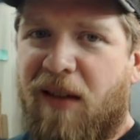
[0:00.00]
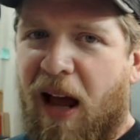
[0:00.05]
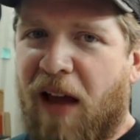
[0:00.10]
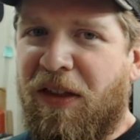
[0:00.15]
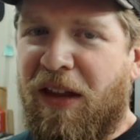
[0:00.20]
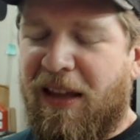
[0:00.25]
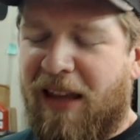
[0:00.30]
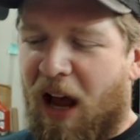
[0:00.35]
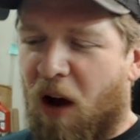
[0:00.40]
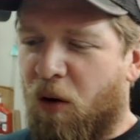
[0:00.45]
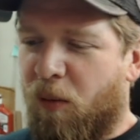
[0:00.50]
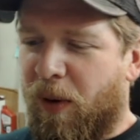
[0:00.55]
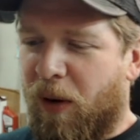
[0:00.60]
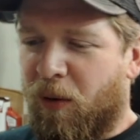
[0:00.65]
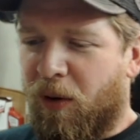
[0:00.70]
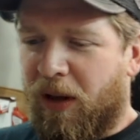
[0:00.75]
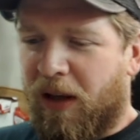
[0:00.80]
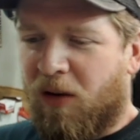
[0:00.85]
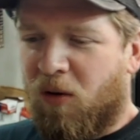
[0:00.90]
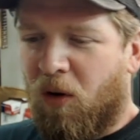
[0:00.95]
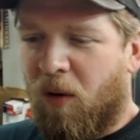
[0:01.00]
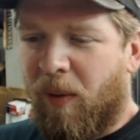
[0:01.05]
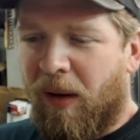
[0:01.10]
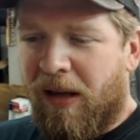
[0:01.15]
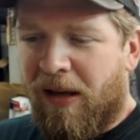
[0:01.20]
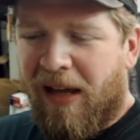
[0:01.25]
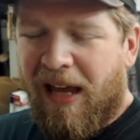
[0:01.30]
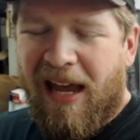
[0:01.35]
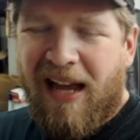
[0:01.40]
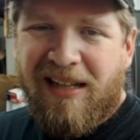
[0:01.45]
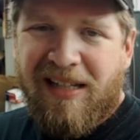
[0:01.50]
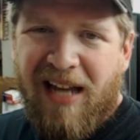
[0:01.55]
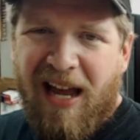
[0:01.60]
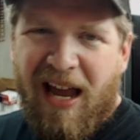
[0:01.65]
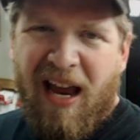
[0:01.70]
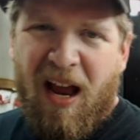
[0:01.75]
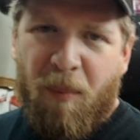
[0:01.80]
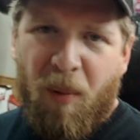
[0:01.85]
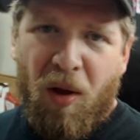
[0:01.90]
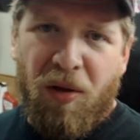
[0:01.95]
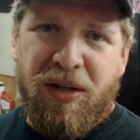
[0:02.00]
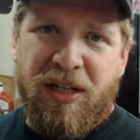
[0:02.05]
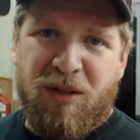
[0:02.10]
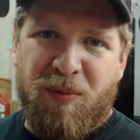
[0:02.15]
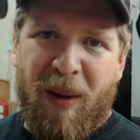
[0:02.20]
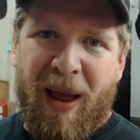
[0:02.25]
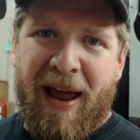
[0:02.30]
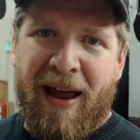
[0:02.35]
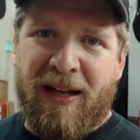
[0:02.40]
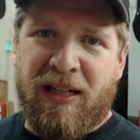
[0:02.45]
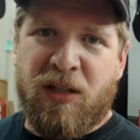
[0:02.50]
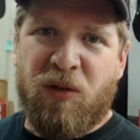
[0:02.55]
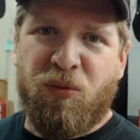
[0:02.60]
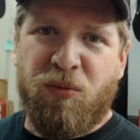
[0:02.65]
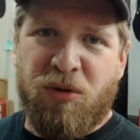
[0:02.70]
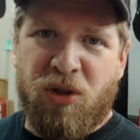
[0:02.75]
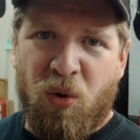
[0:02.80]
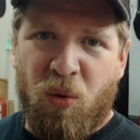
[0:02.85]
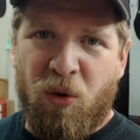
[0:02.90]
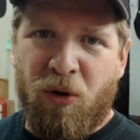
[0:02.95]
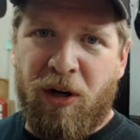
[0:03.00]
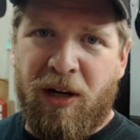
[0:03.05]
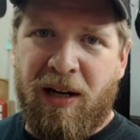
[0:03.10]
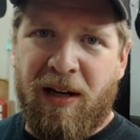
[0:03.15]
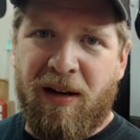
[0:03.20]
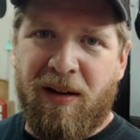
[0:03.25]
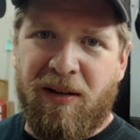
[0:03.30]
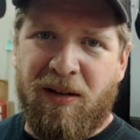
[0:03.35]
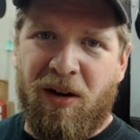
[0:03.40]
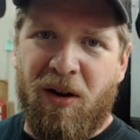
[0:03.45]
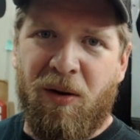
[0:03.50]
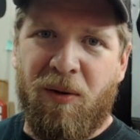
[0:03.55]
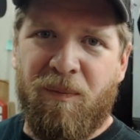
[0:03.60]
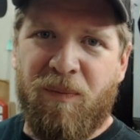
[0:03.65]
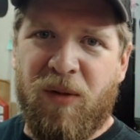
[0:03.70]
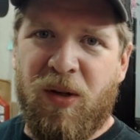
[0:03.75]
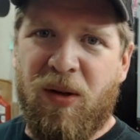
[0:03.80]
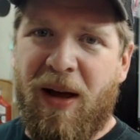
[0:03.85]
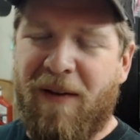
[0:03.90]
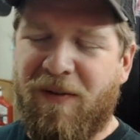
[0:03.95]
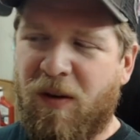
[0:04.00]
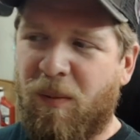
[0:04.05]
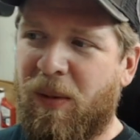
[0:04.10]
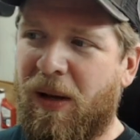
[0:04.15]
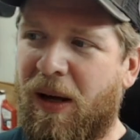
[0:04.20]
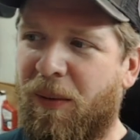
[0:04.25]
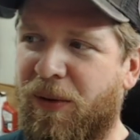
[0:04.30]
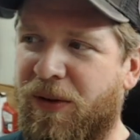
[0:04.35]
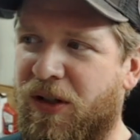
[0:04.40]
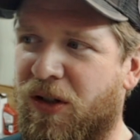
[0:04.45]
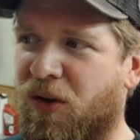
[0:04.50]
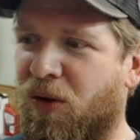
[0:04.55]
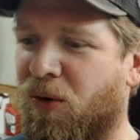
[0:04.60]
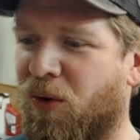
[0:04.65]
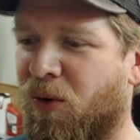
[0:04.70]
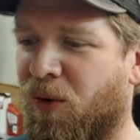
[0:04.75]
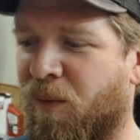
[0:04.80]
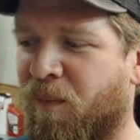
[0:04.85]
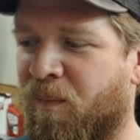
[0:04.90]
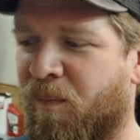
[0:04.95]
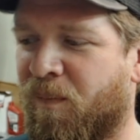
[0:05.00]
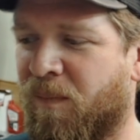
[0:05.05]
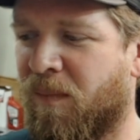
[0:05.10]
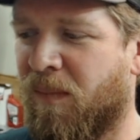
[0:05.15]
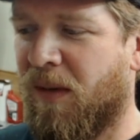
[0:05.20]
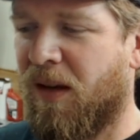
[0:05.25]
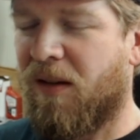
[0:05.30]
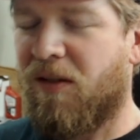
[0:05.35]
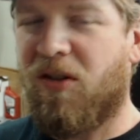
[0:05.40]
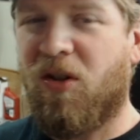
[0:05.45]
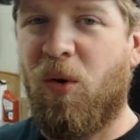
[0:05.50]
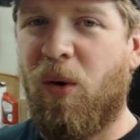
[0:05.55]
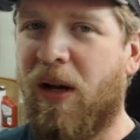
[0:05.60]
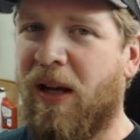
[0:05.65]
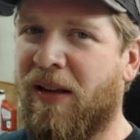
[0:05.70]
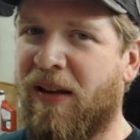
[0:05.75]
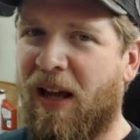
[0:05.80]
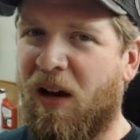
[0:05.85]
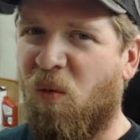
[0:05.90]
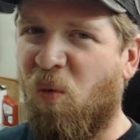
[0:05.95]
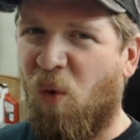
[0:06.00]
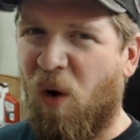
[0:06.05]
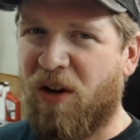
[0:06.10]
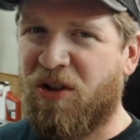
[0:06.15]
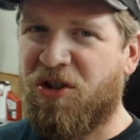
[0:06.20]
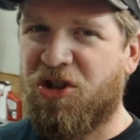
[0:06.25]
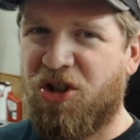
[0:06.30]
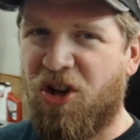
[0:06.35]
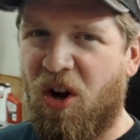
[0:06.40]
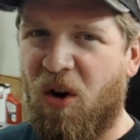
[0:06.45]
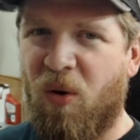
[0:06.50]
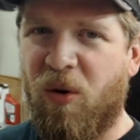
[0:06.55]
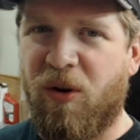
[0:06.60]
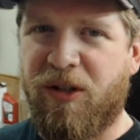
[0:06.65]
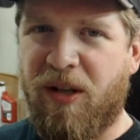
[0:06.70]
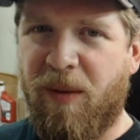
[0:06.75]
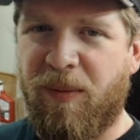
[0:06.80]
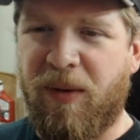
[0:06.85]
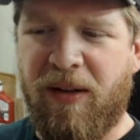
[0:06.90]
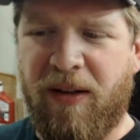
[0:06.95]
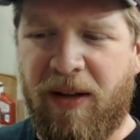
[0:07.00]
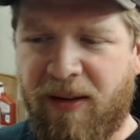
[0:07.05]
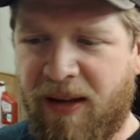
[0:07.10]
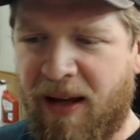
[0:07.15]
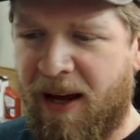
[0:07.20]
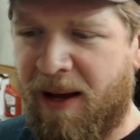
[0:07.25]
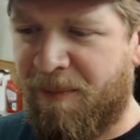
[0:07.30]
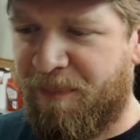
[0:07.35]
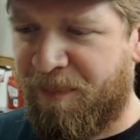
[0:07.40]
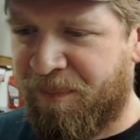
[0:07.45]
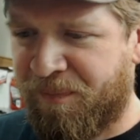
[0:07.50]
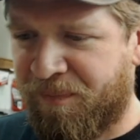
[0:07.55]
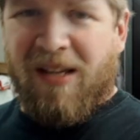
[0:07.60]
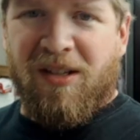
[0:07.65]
I think that would be really cool, but you can't tie up all these bands from touring, you know, you have to be able to do it in like one show or something like that.